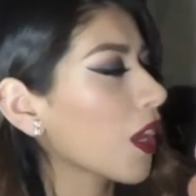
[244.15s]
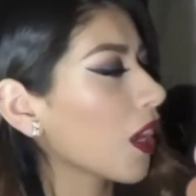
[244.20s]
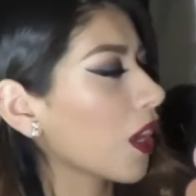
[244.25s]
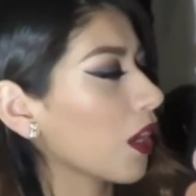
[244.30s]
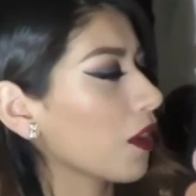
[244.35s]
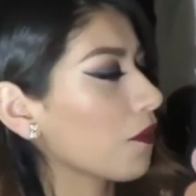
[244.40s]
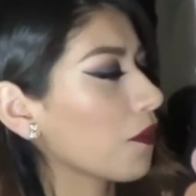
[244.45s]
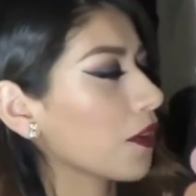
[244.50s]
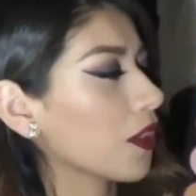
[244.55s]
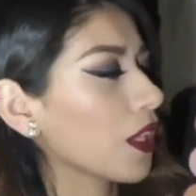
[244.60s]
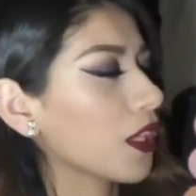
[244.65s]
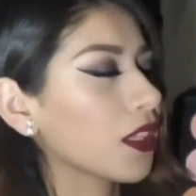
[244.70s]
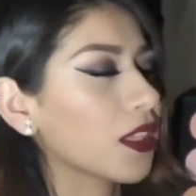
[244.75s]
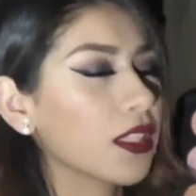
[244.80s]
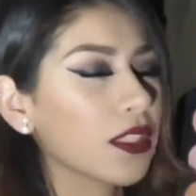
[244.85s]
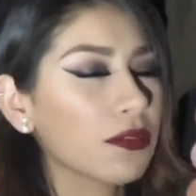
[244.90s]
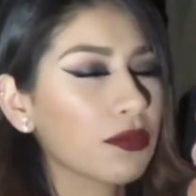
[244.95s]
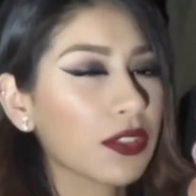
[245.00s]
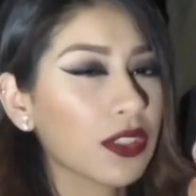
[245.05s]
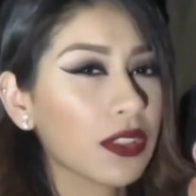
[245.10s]
I feel like
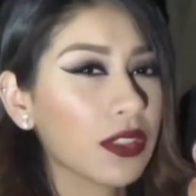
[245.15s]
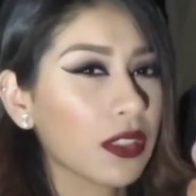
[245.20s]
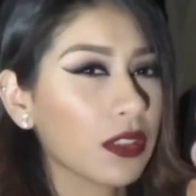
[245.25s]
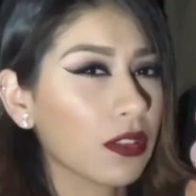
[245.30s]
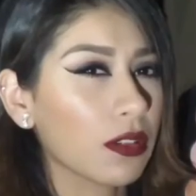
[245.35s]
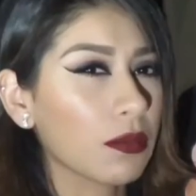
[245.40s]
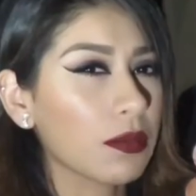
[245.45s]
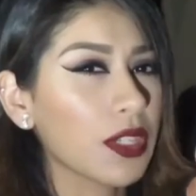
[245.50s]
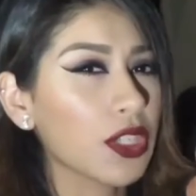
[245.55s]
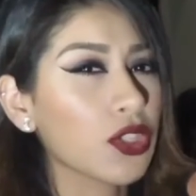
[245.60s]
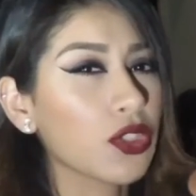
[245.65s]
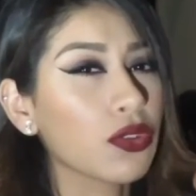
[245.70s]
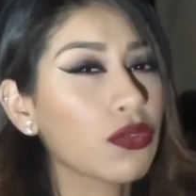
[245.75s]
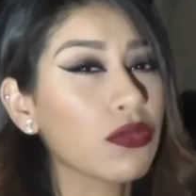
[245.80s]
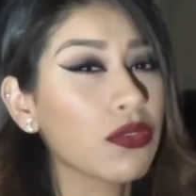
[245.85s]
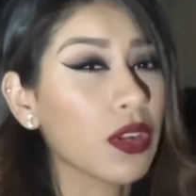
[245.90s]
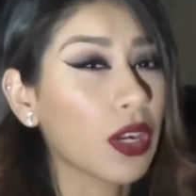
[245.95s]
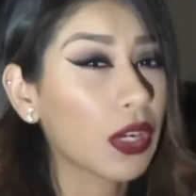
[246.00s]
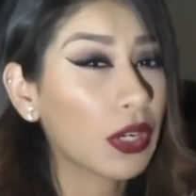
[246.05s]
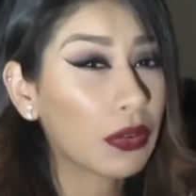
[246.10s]
this one's a little bit too
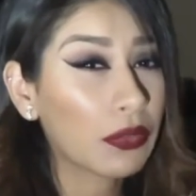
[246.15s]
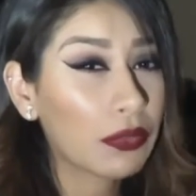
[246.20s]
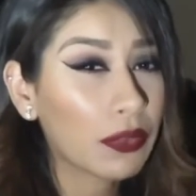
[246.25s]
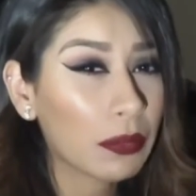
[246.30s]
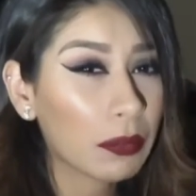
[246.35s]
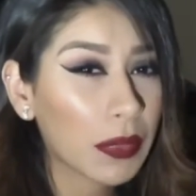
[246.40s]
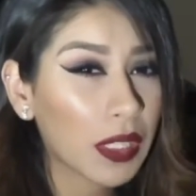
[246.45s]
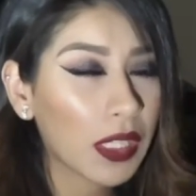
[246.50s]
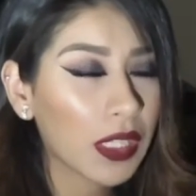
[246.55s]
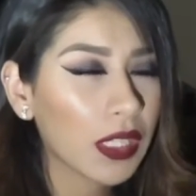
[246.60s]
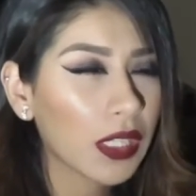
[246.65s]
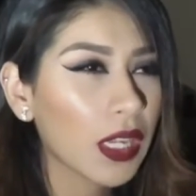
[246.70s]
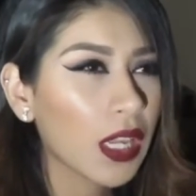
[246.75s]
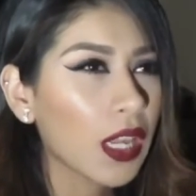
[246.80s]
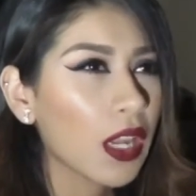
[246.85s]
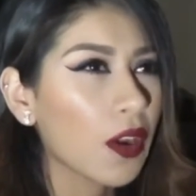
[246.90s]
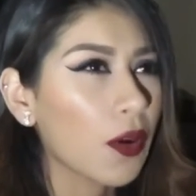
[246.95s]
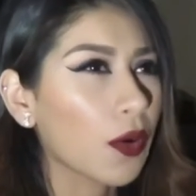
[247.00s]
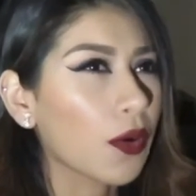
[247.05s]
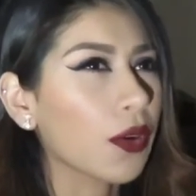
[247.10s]
dark for me,
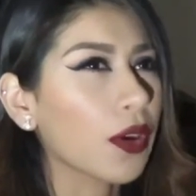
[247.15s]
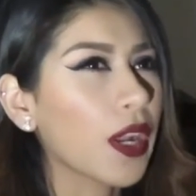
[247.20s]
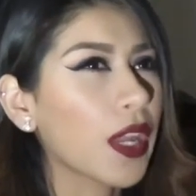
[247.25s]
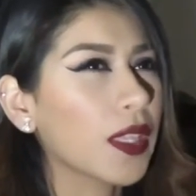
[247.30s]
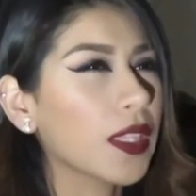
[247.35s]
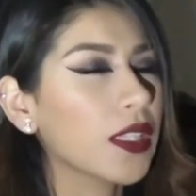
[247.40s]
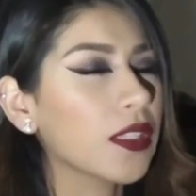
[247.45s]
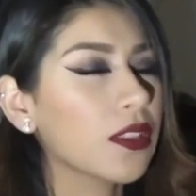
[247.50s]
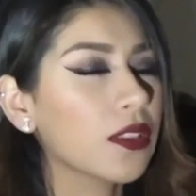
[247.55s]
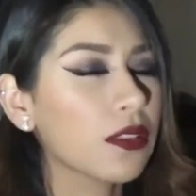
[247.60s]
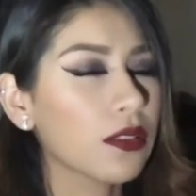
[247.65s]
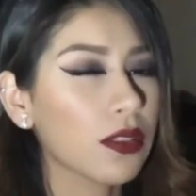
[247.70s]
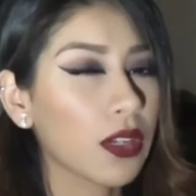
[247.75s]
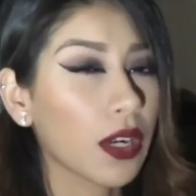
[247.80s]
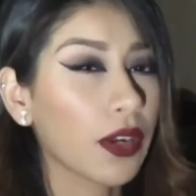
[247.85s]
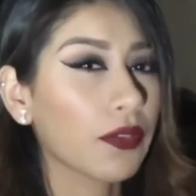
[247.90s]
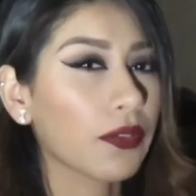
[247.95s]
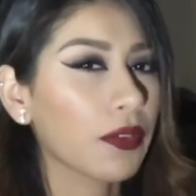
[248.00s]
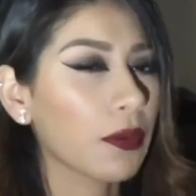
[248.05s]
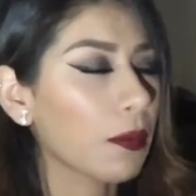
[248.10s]
or at least too
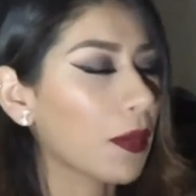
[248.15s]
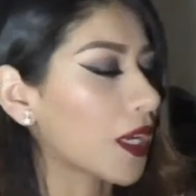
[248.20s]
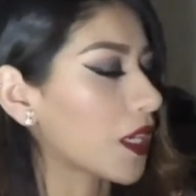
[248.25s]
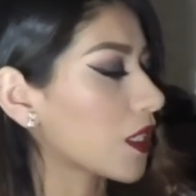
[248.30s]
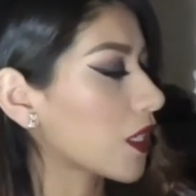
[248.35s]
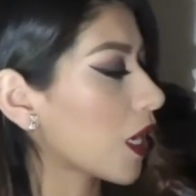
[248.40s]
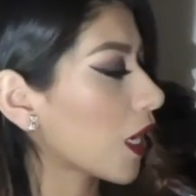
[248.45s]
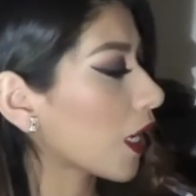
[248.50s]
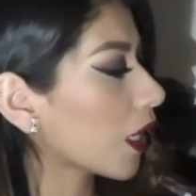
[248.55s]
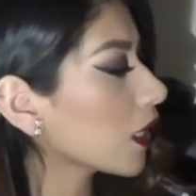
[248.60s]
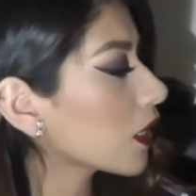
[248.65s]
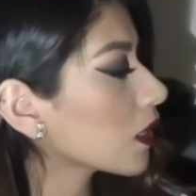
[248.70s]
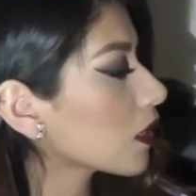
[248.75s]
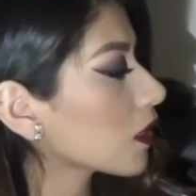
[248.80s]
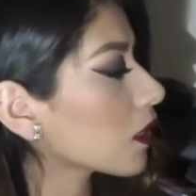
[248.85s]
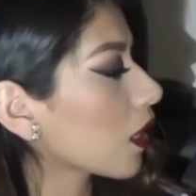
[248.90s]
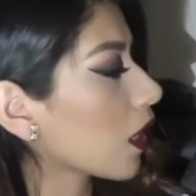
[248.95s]
dark for my taste.